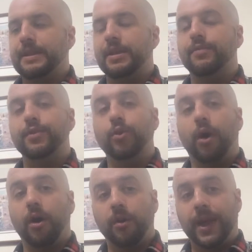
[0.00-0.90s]
If
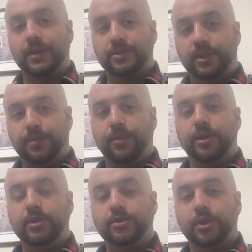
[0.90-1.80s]
you are a back sleeper
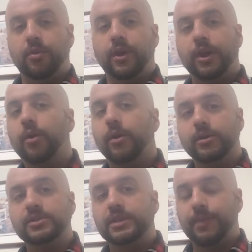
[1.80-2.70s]
and you don't want to go on
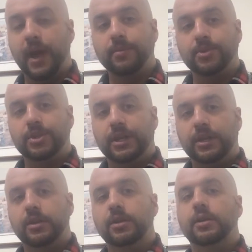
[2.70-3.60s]
a CPAP
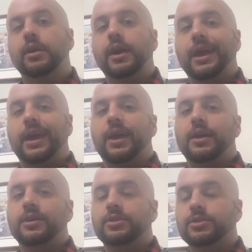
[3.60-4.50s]
machine
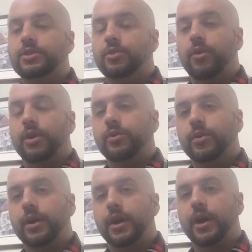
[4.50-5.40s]
and you want
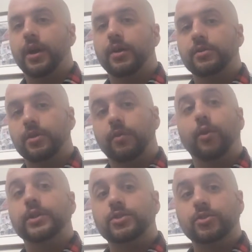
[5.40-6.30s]
to
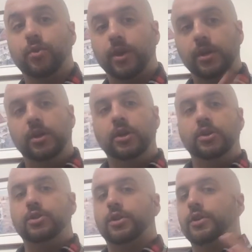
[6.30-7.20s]
avoid snoring,
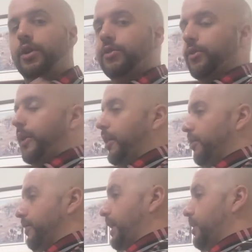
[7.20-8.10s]
you can also
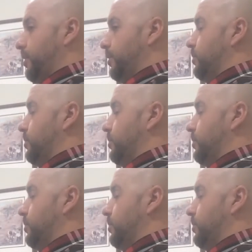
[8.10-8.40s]
elevate.